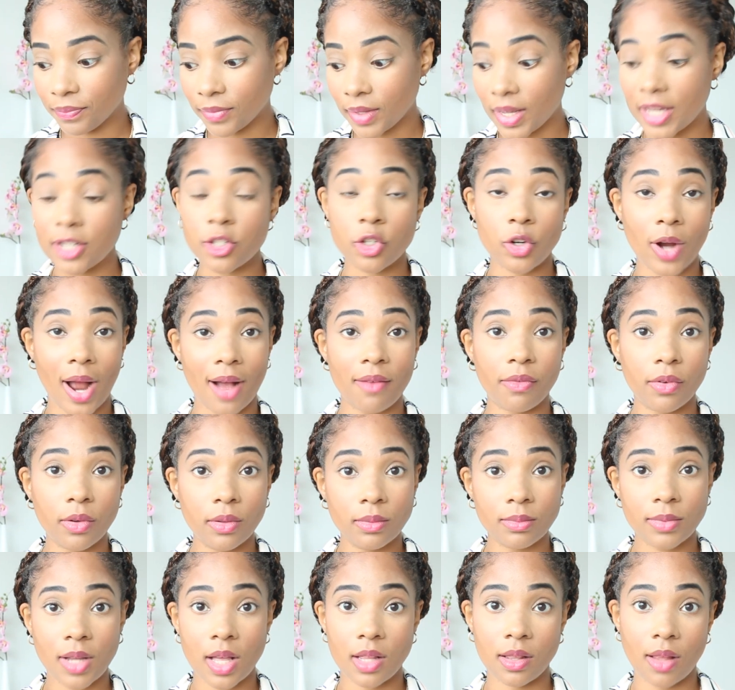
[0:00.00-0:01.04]
can
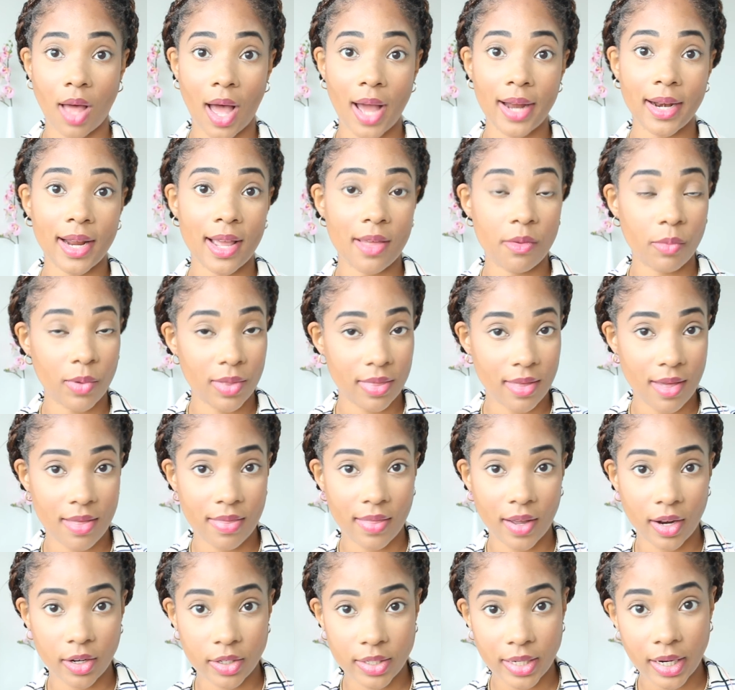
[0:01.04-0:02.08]
travel a lot within their